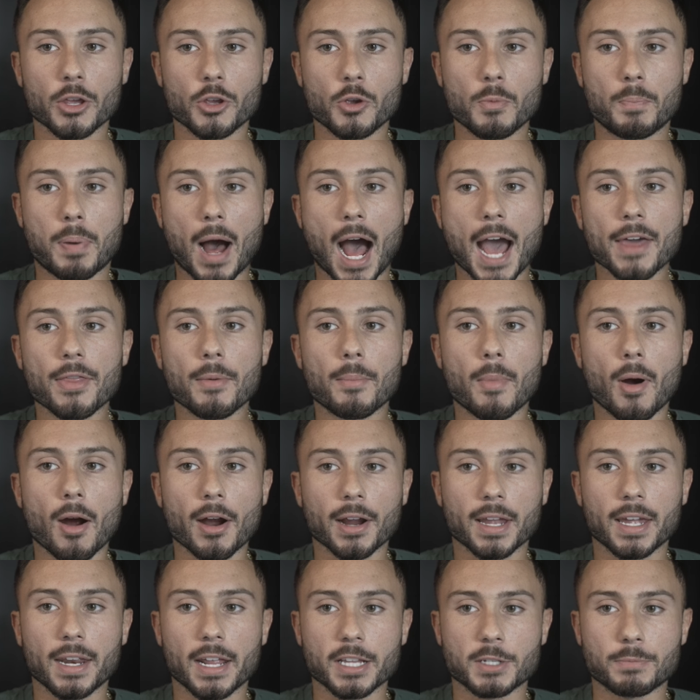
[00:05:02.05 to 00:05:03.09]
You buy the
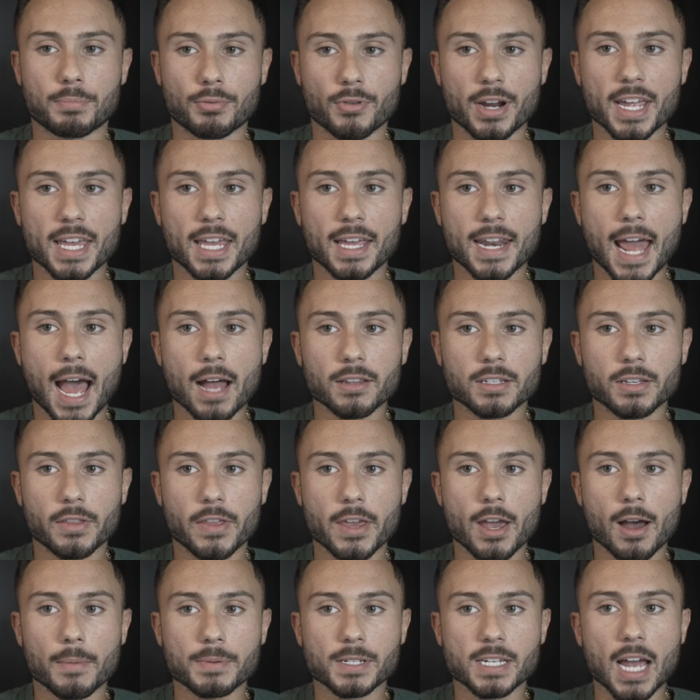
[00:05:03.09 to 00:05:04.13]
market, it's breaking out to
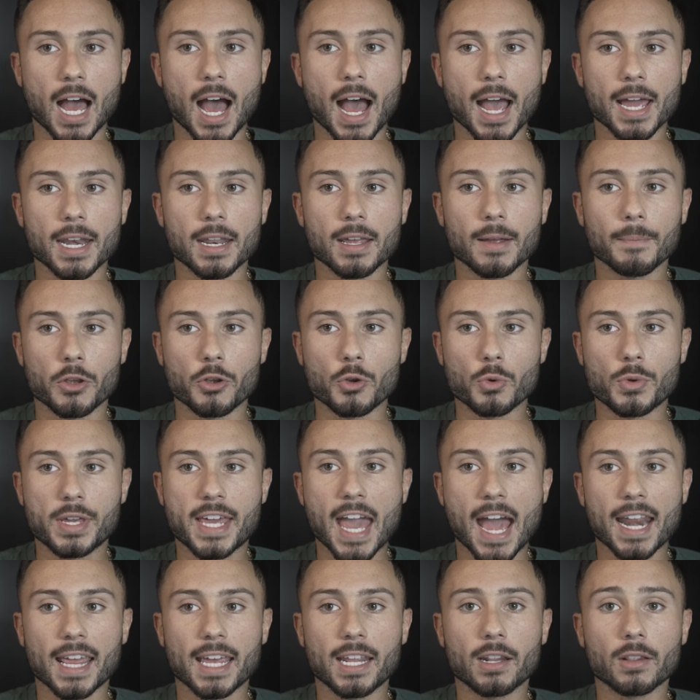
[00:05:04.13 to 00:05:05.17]
the upside, you
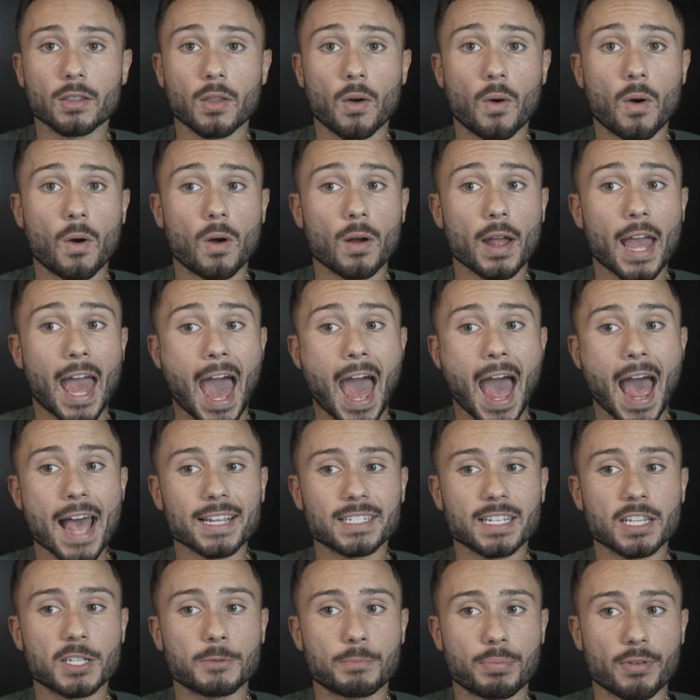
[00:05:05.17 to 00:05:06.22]
get in long as
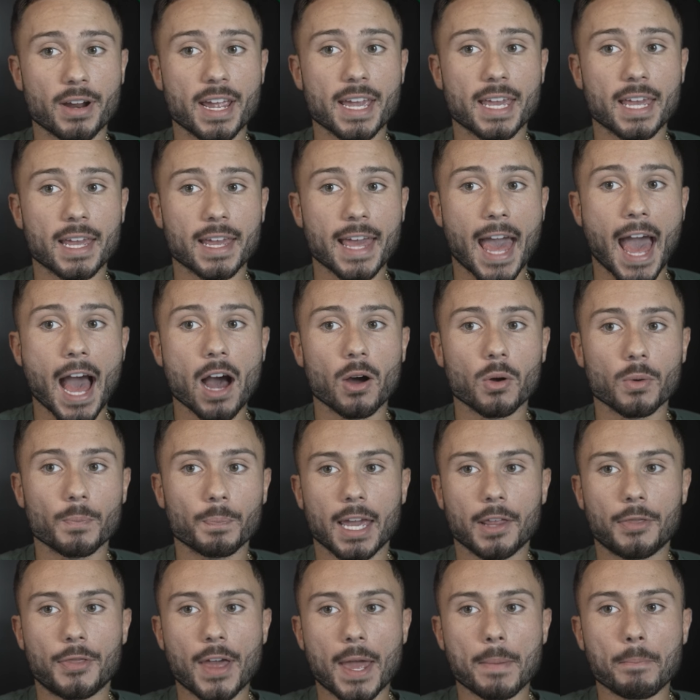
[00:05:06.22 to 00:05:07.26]
it's breaking out,
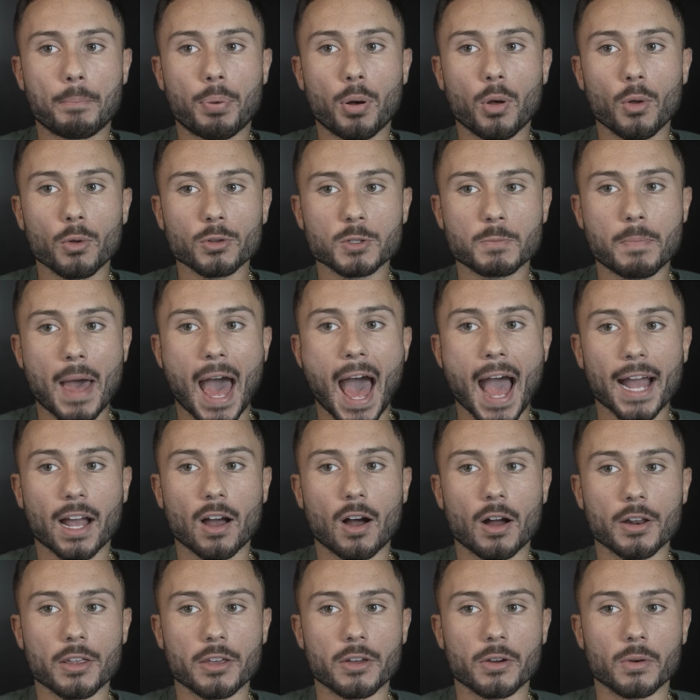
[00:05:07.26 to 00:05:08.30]
it then pulls back
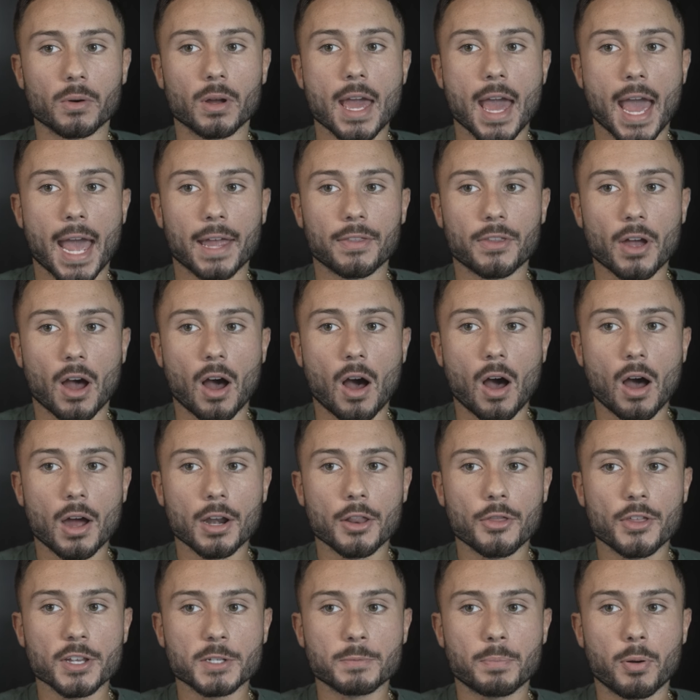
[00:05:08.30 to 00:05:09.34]
on you. And
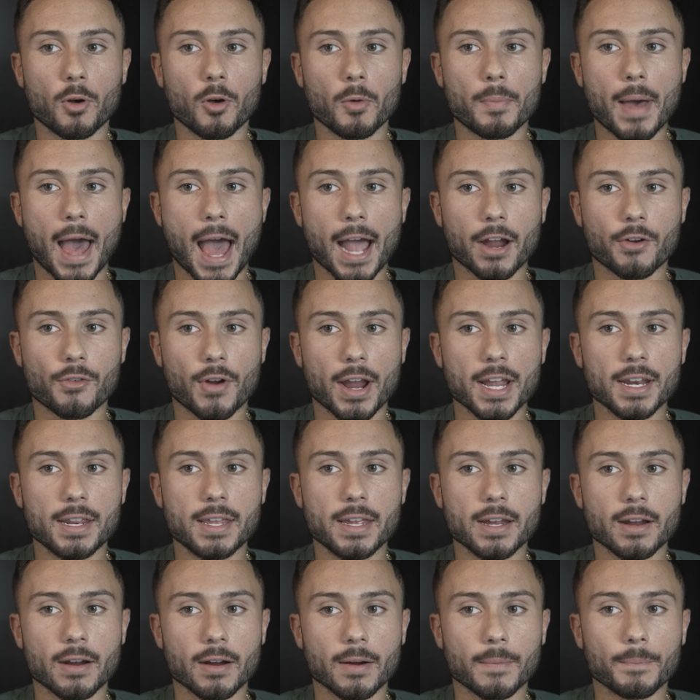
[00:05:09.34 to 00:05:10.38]
on this pullback right
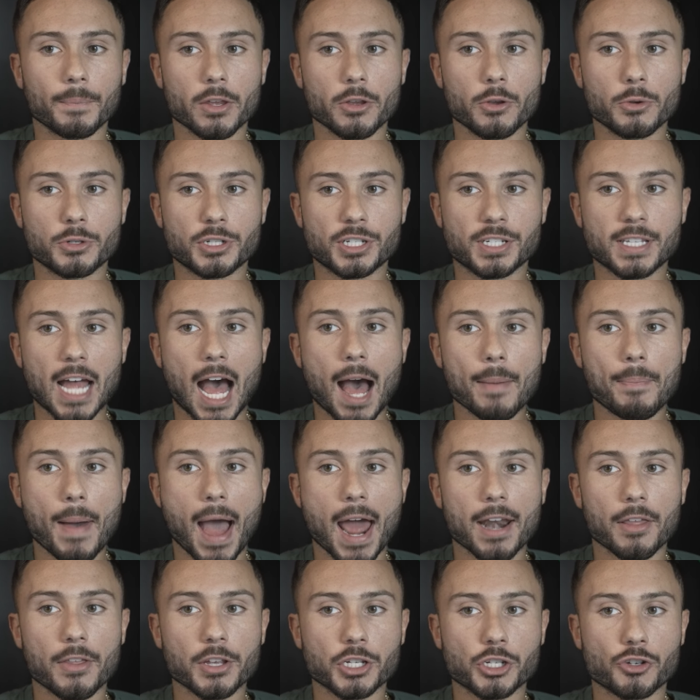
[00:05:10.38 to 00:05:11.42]
here, you stop
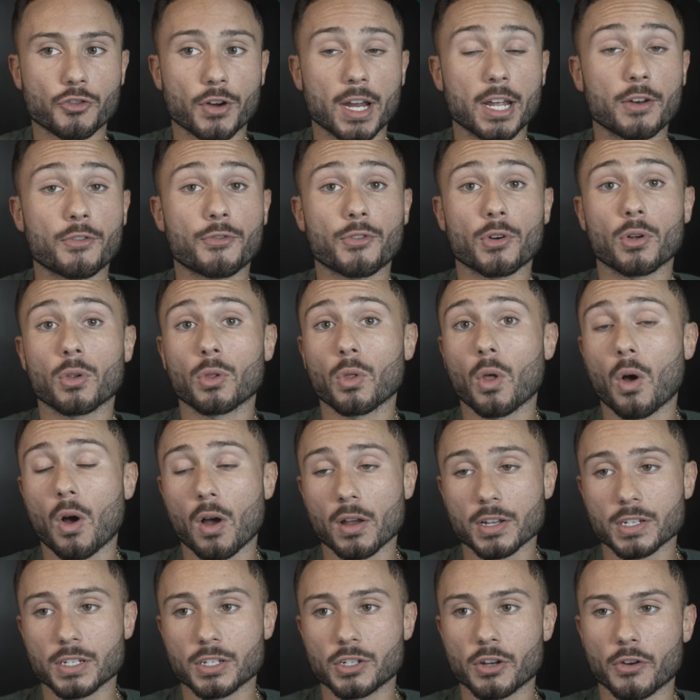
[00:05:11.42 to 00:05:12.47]
out of this trade for a
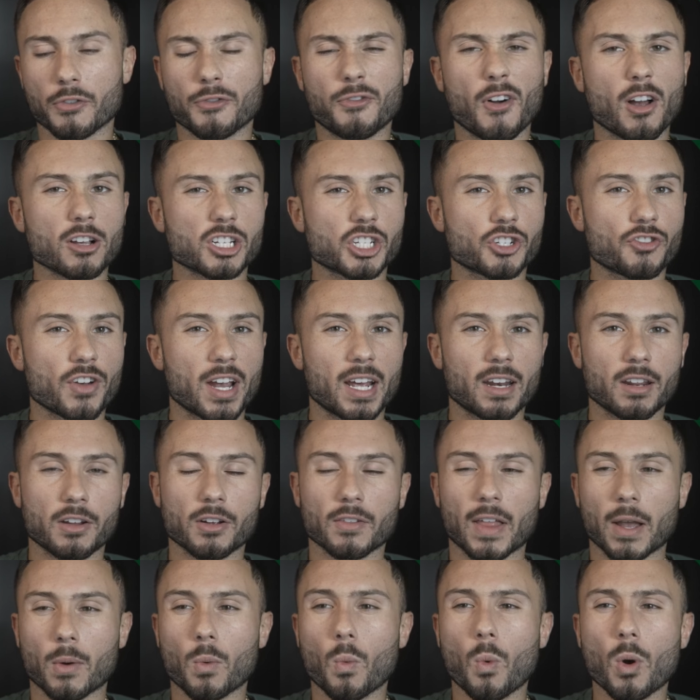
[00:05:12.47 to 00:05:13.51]
loss. You're frustrated. You're
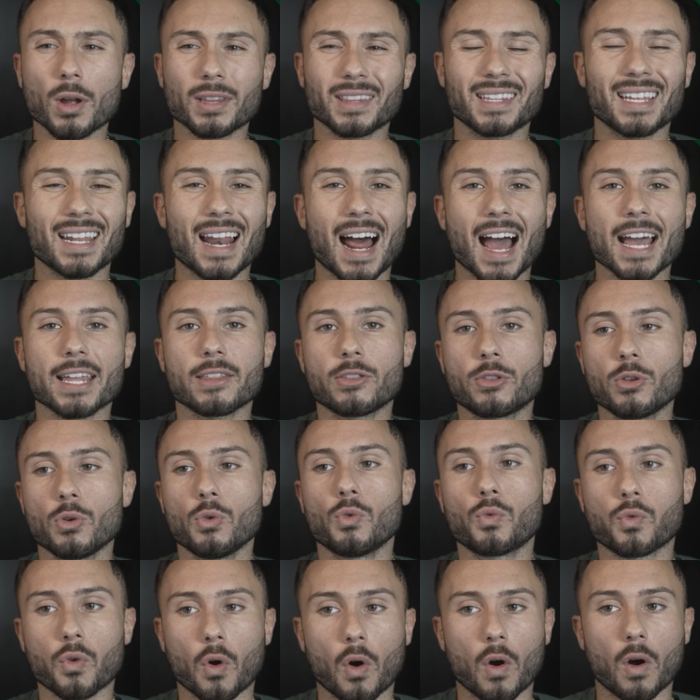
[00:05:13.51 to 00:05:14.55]
like, what did I do
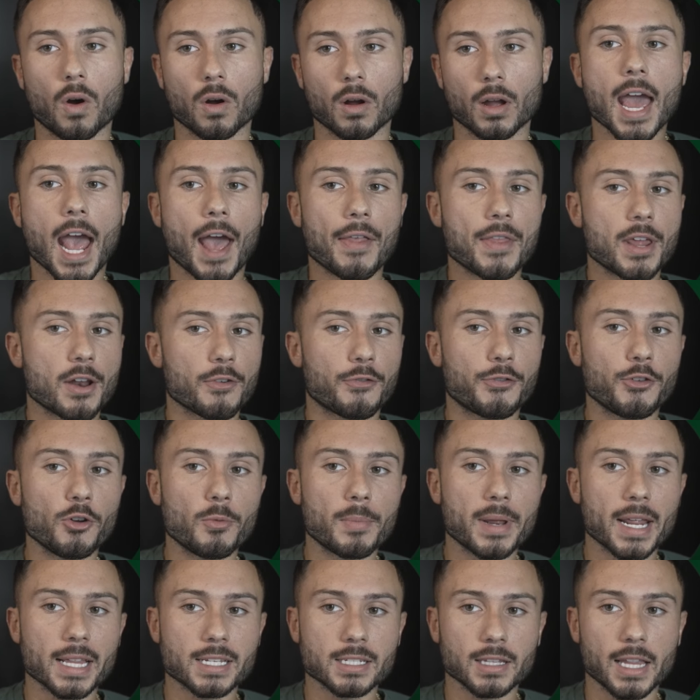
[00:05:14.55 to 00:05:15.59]
wrong? And then a few
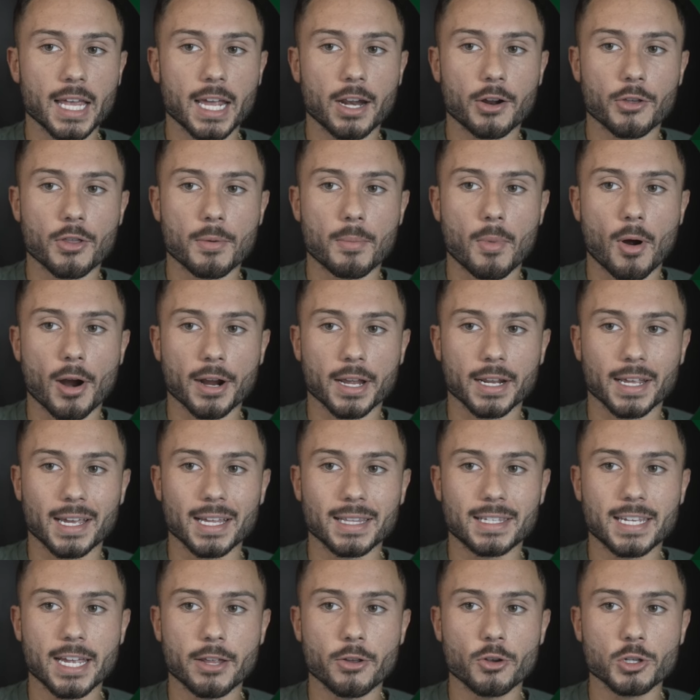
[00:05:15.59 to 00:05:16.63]
minutes later, the market
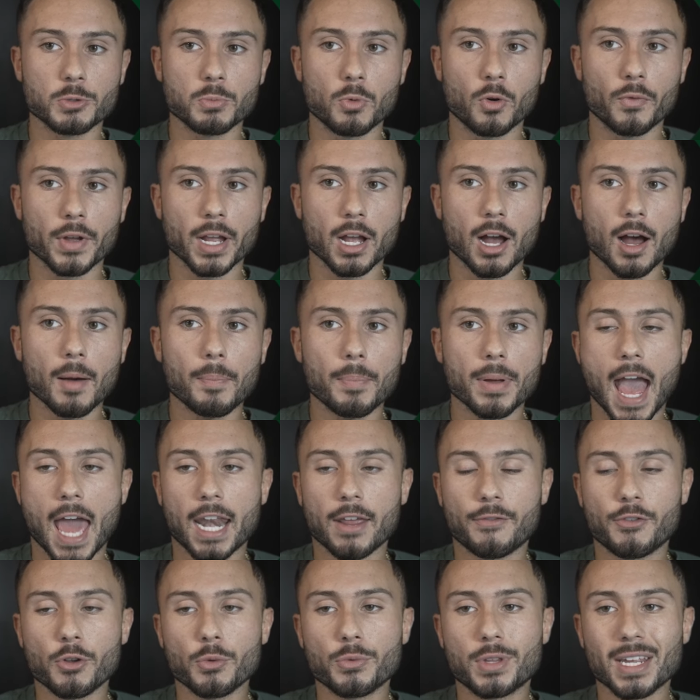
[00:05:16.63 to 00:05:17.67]
continues moving up. And
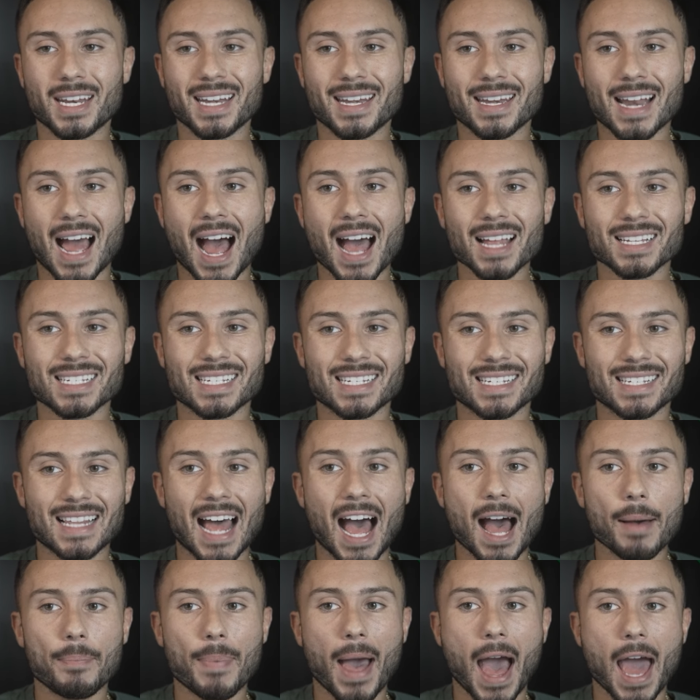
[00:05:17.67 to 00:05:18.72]
if you did not
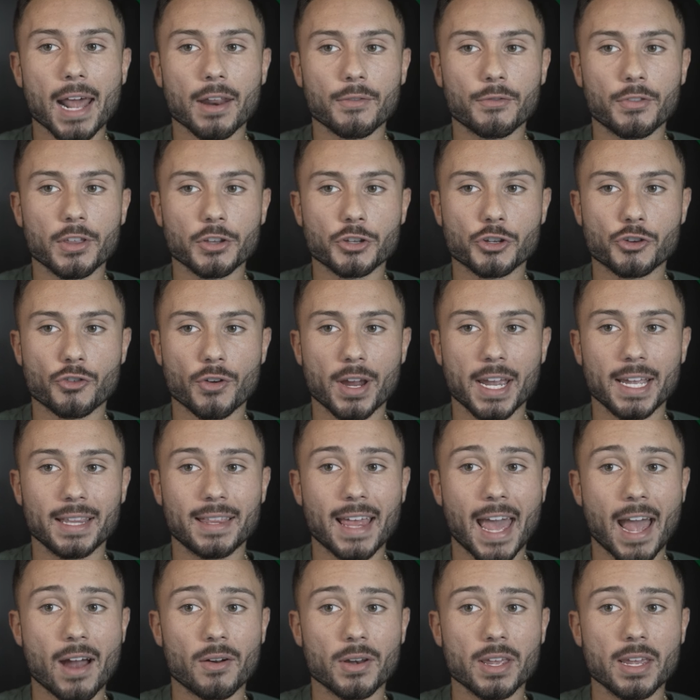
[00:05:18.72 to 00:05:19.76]
stop out of this trade
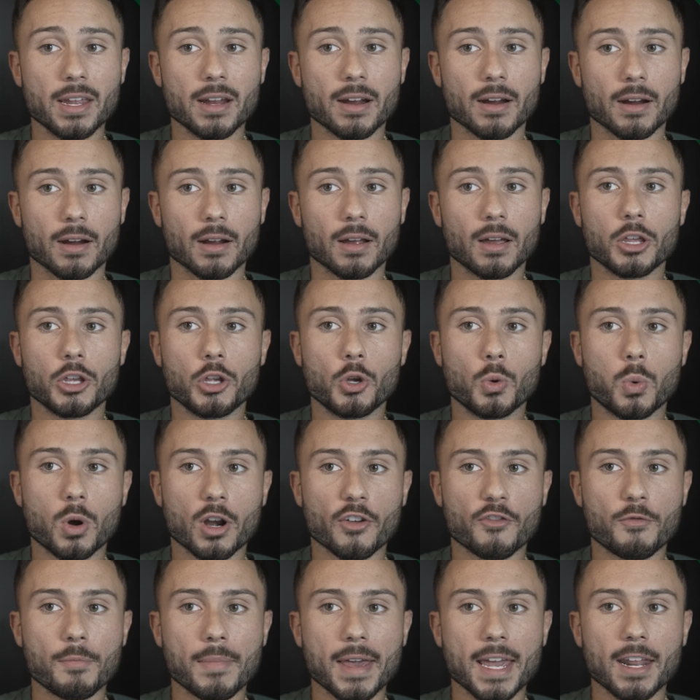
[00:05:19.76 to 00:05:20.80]
down here, you would
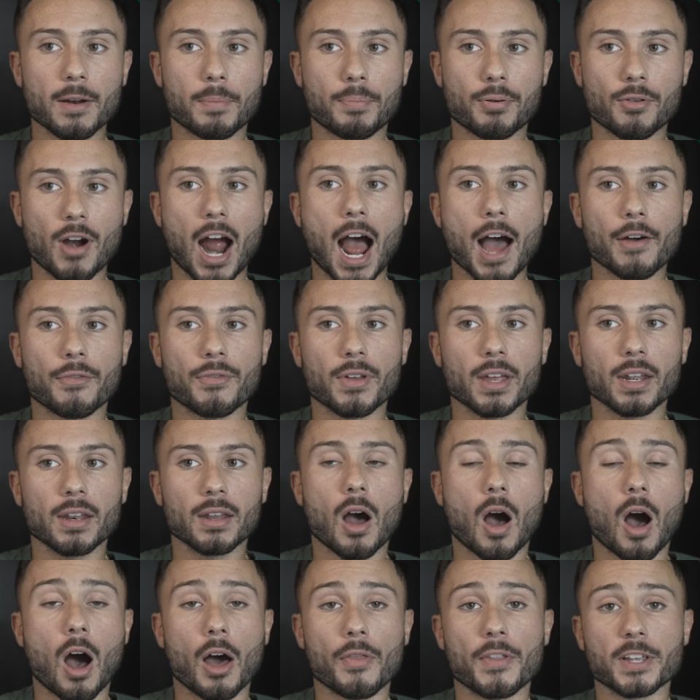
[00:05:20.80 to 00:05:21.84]
have made a profit
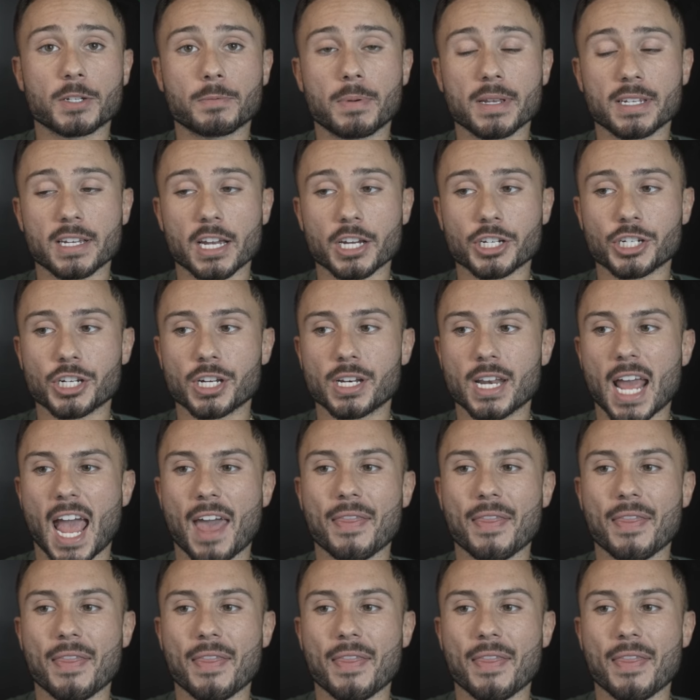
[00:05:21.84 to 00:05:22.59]
on this position.